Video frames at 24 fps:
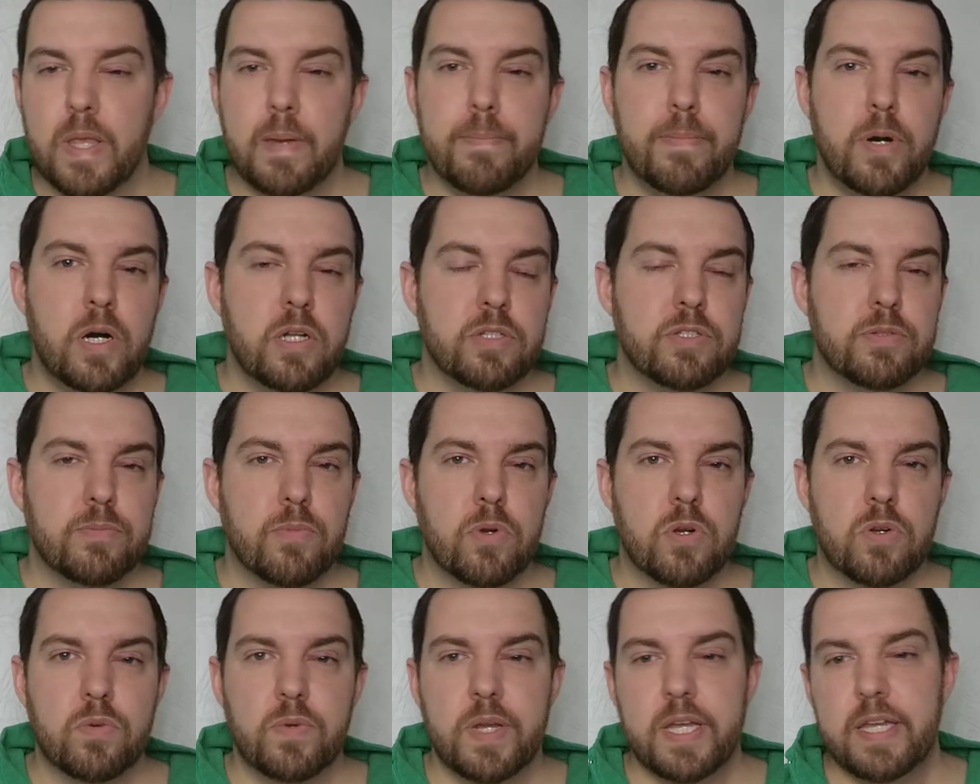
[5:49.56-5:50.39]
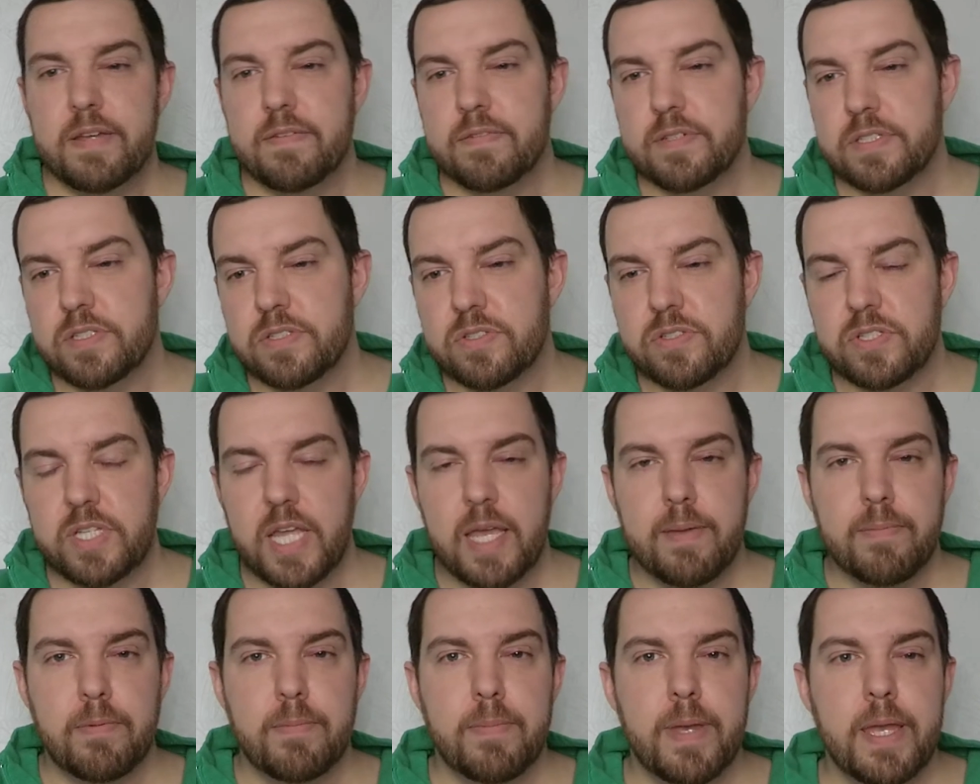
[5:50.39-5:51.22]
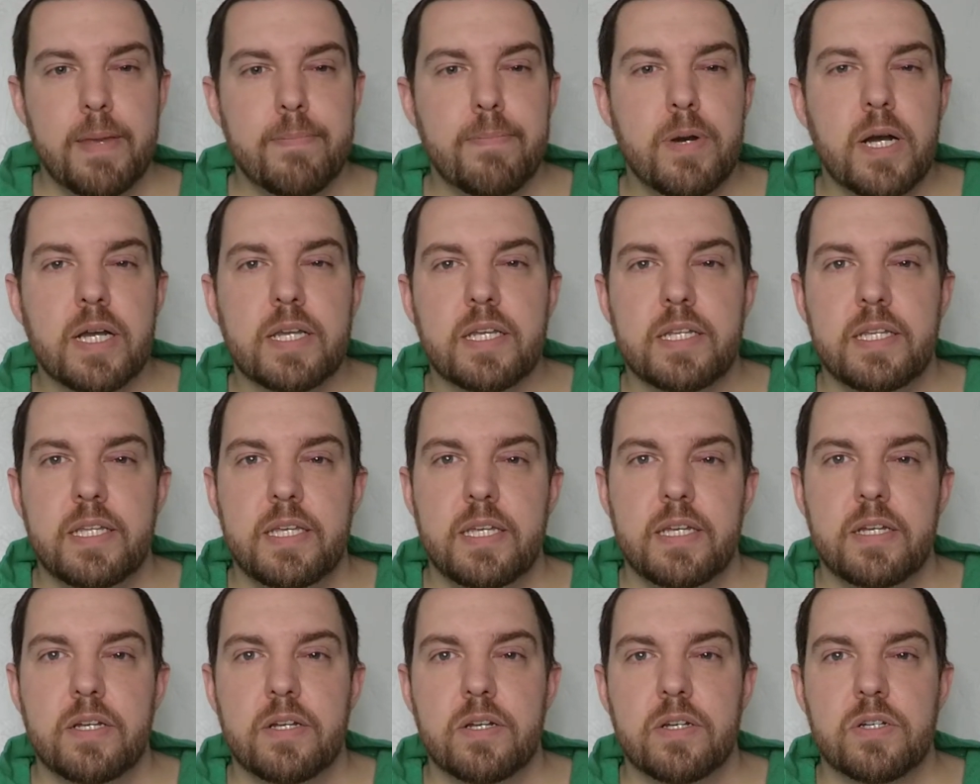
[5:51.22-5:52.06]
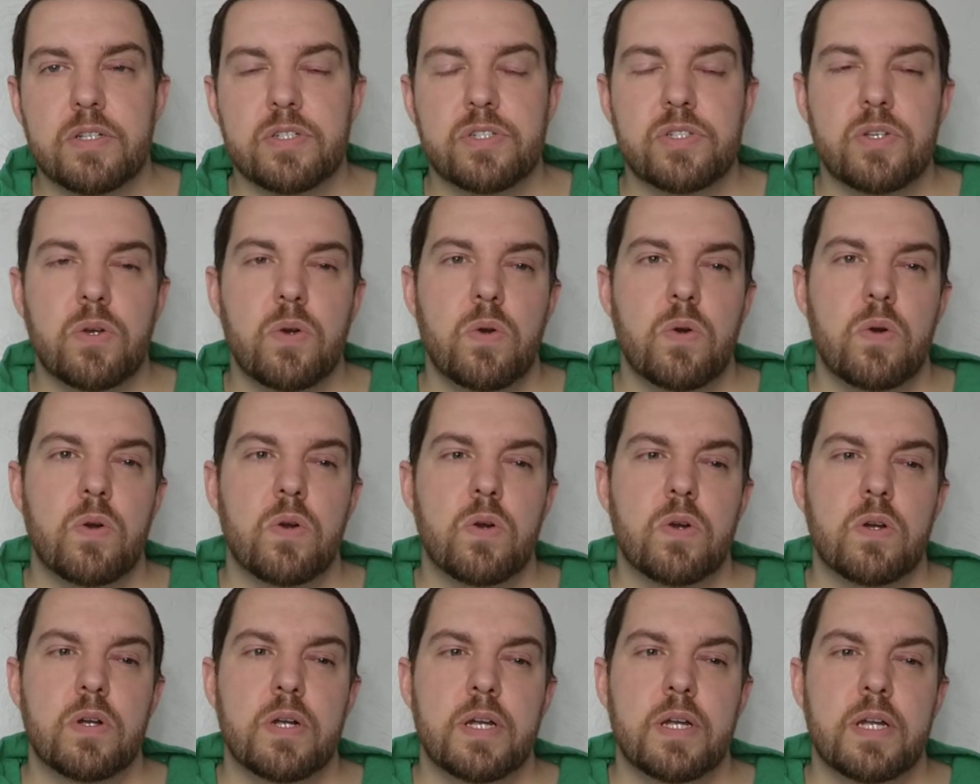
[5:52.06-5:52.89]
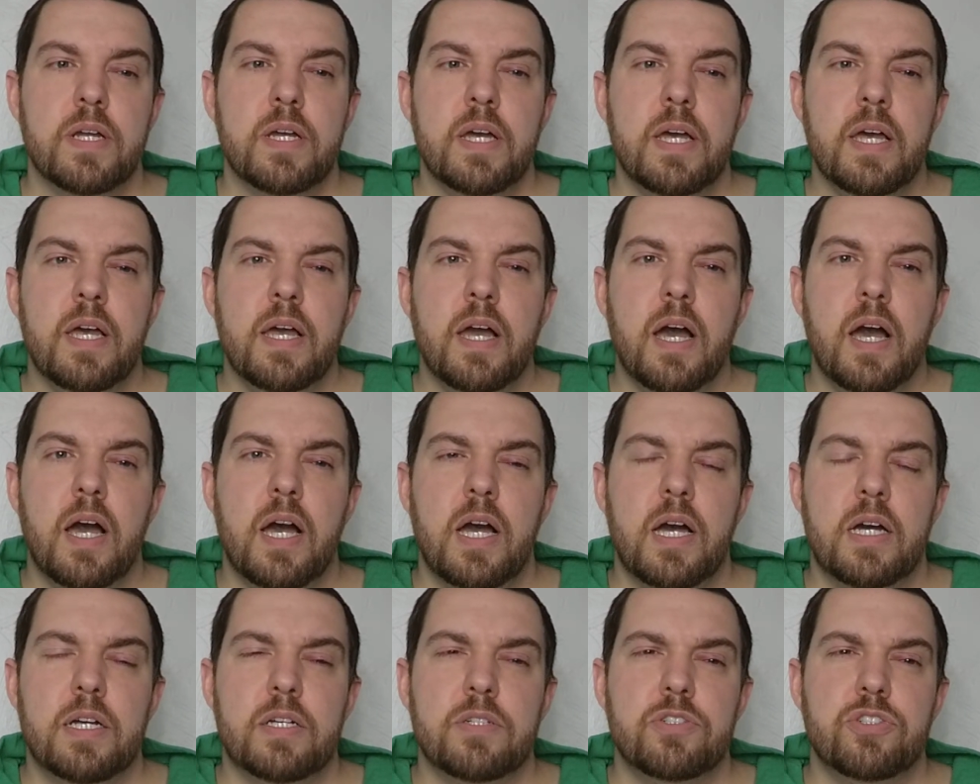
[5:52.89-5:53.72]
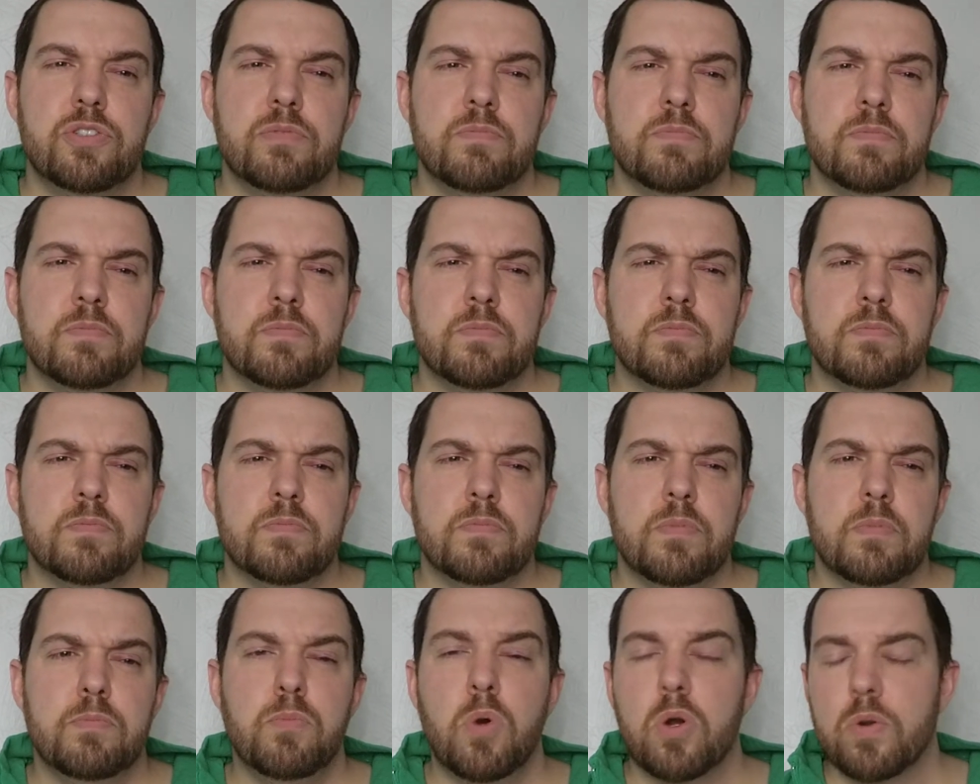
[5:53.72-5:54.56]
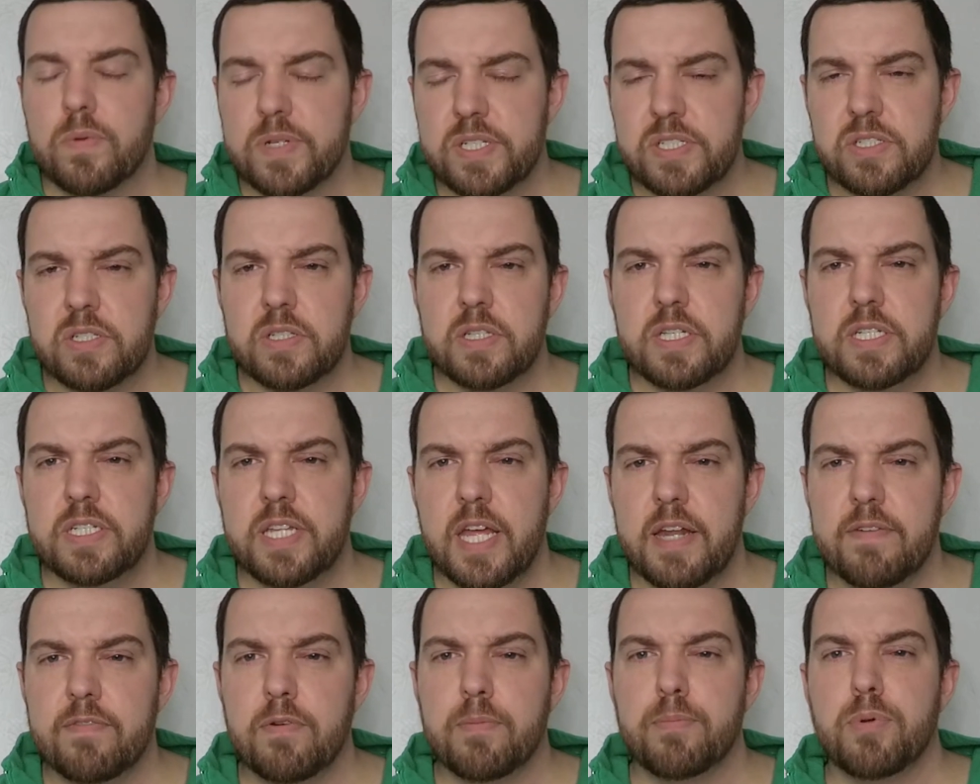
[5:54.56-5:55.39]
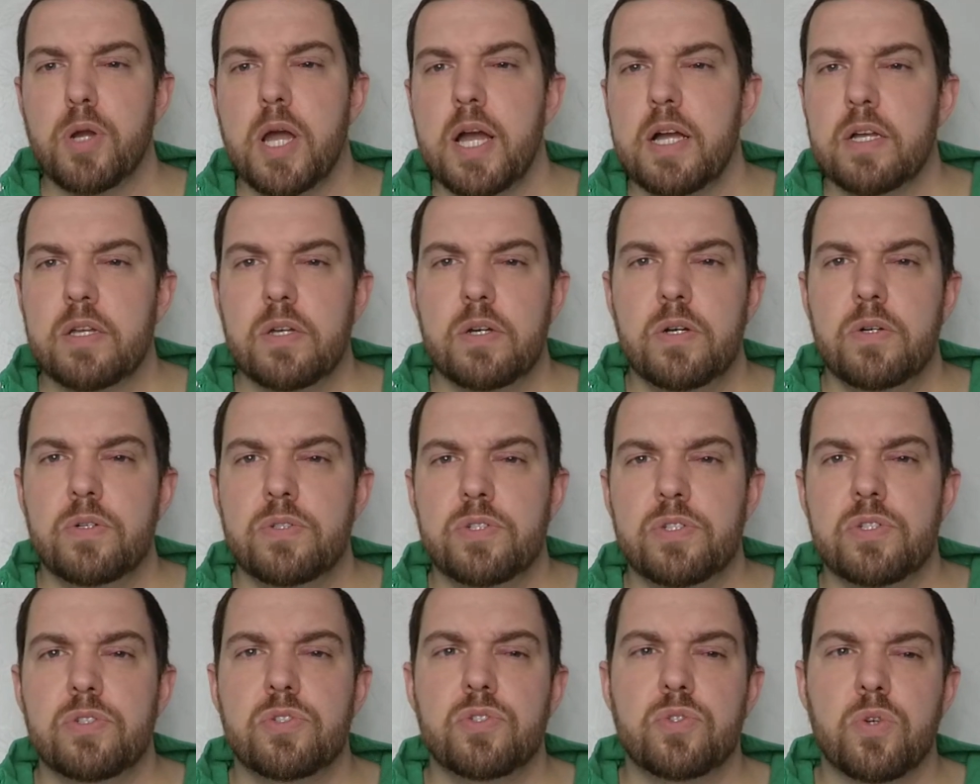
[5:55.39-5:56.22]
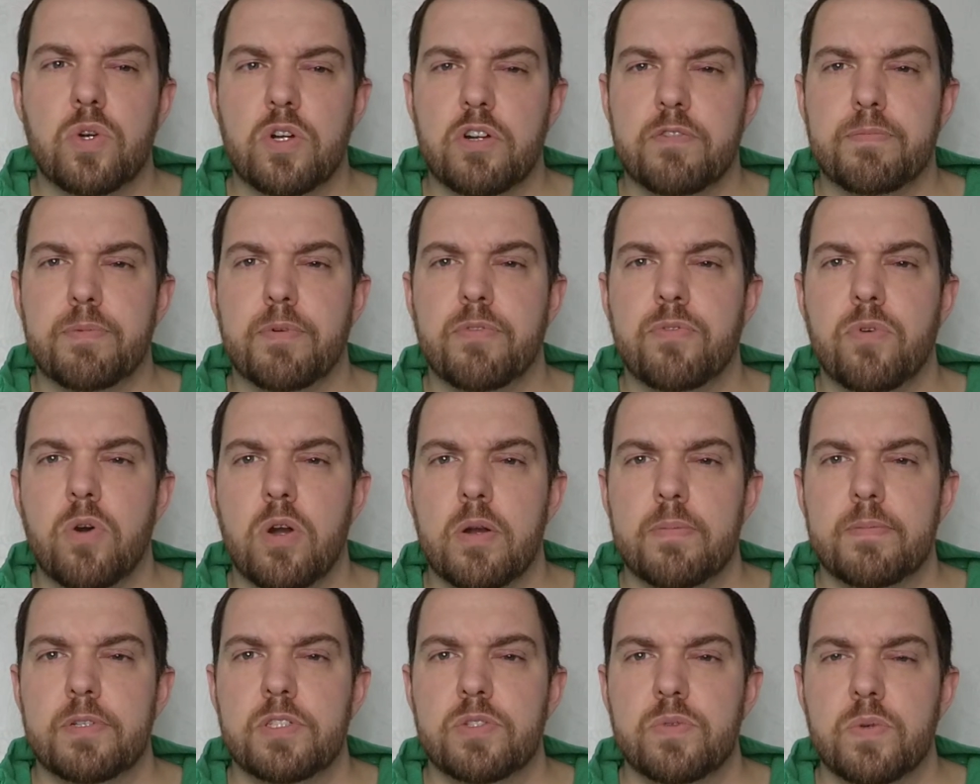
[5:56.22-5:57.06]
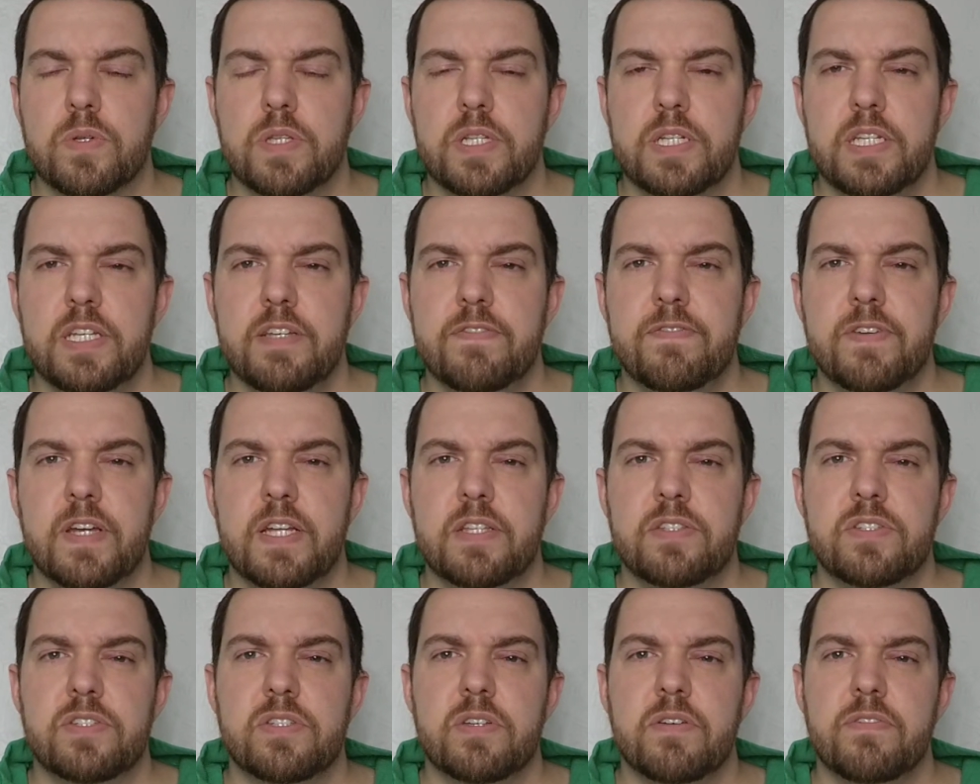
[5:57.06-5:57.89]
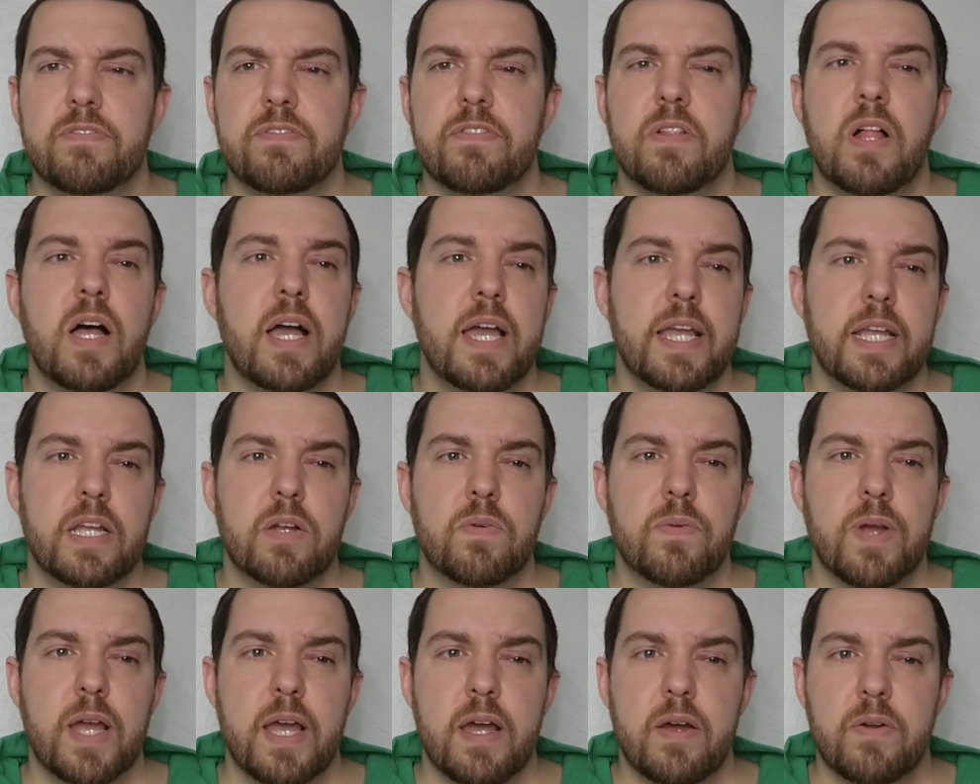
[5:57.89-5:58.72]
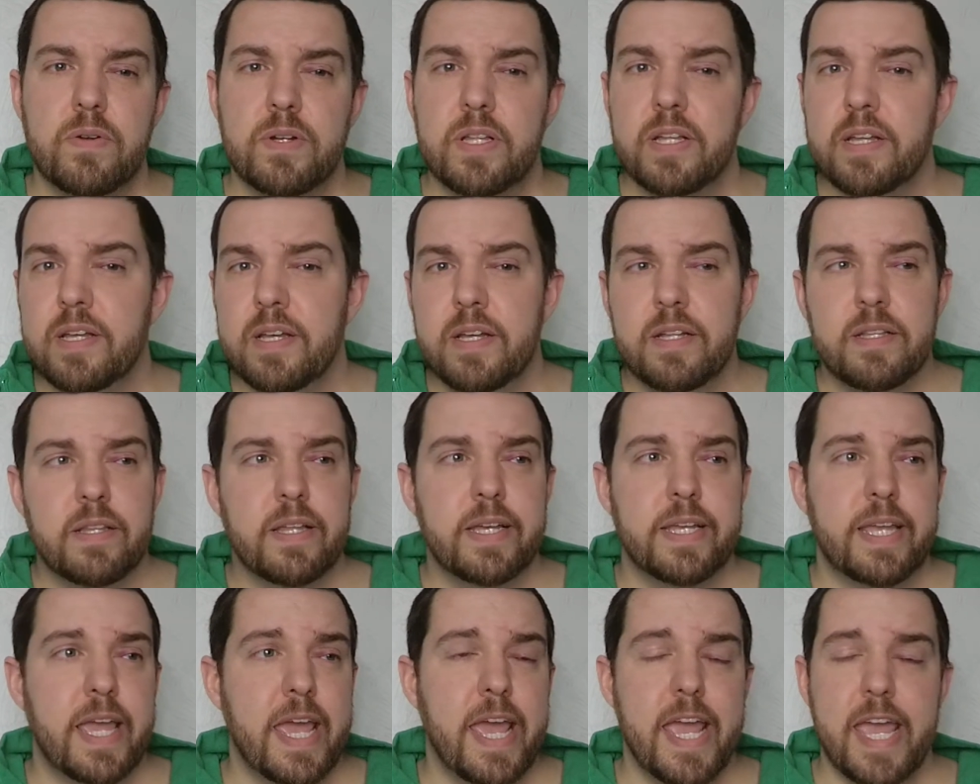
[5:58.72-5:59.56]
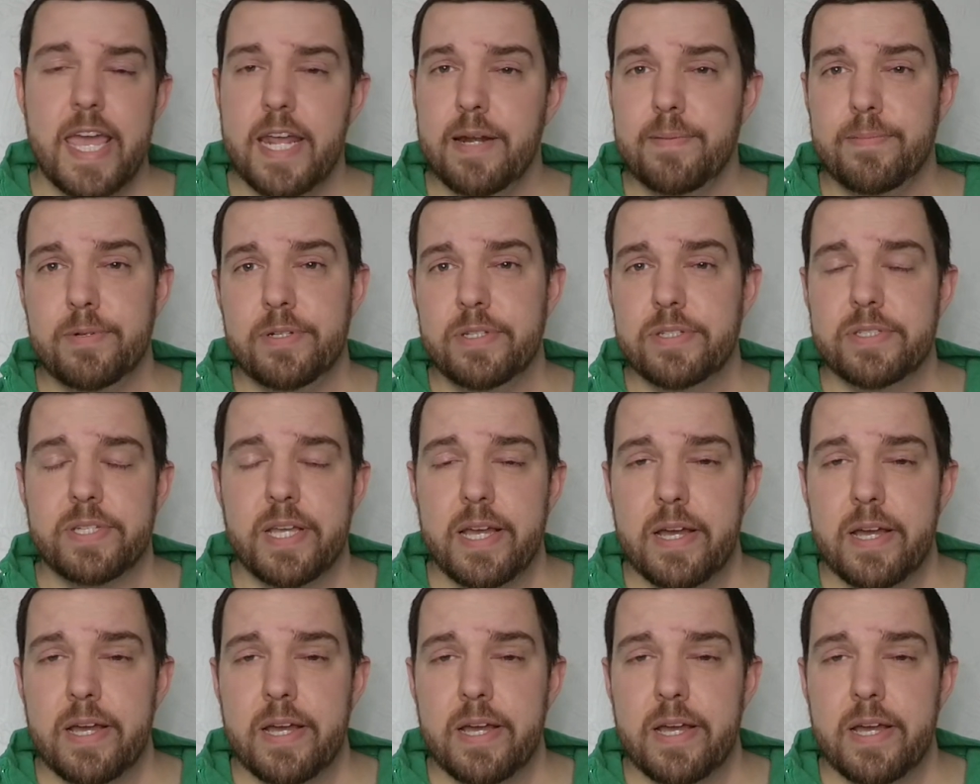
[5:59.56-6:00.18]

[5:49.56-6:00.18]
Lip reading: Baltimore Ravens, Tampa Bay Buccaneers, or more recently Denver Broncos sort of performance where the defense flying around like animals